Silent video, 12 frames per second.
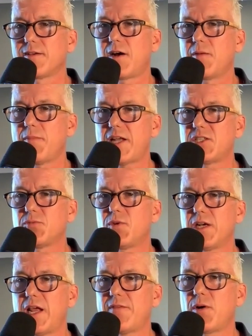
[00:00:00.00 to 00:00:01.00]
I imagine
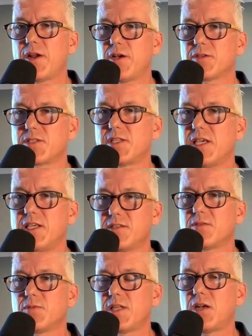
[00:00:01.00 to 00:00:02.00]
what everyone else
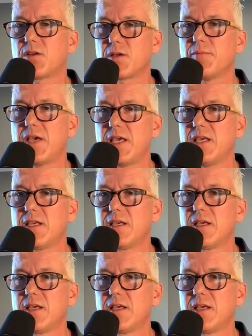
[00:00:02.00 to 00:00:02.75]
sees when they look at me,